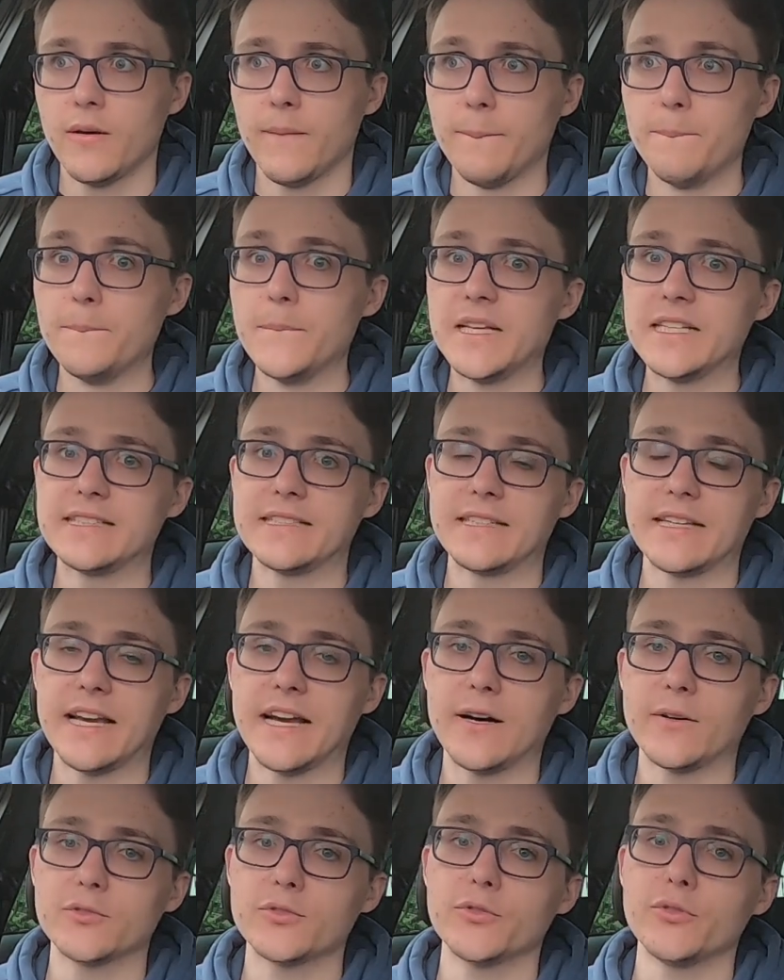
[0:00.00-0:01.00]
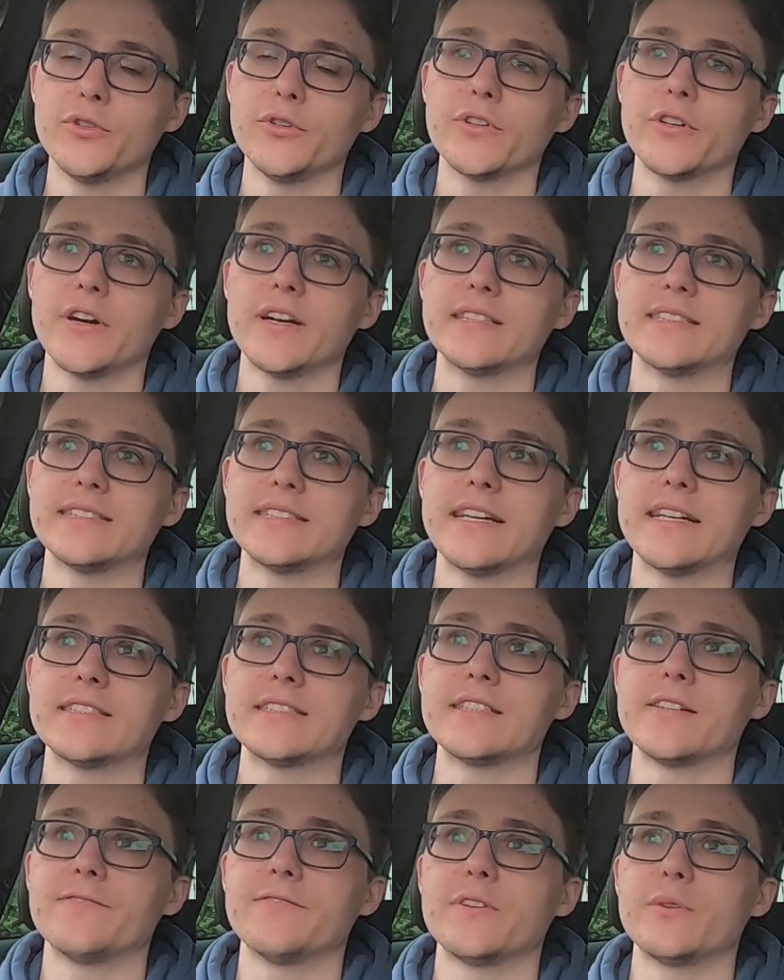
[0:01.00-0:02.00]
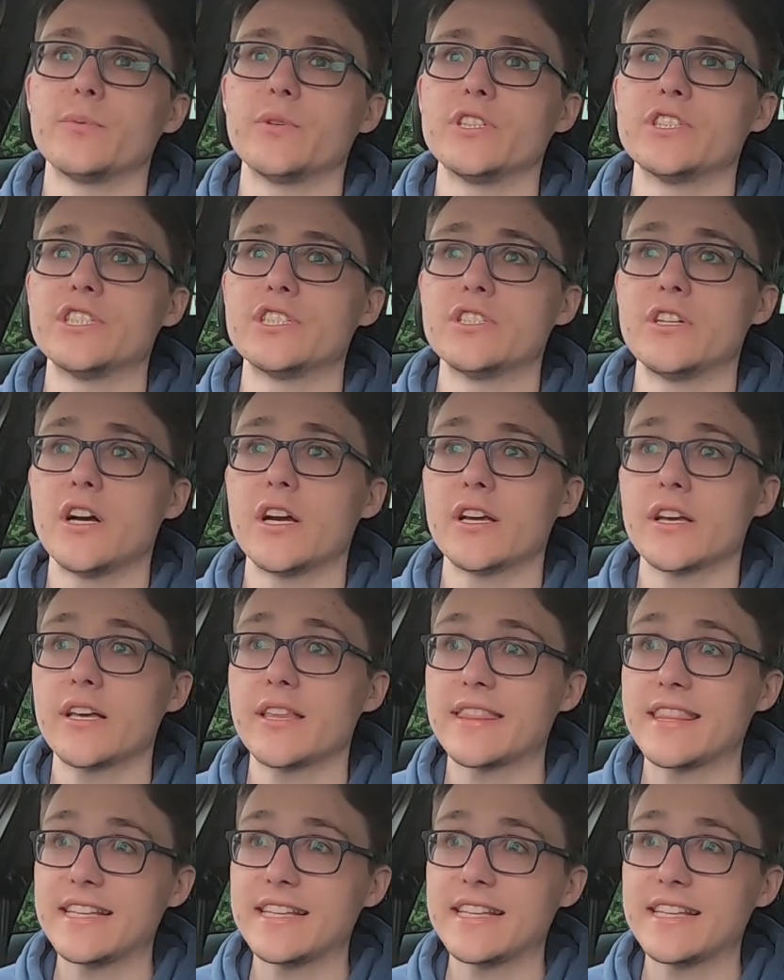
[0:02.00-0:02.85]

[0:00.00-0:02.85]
missing out or you're going to get something which is like,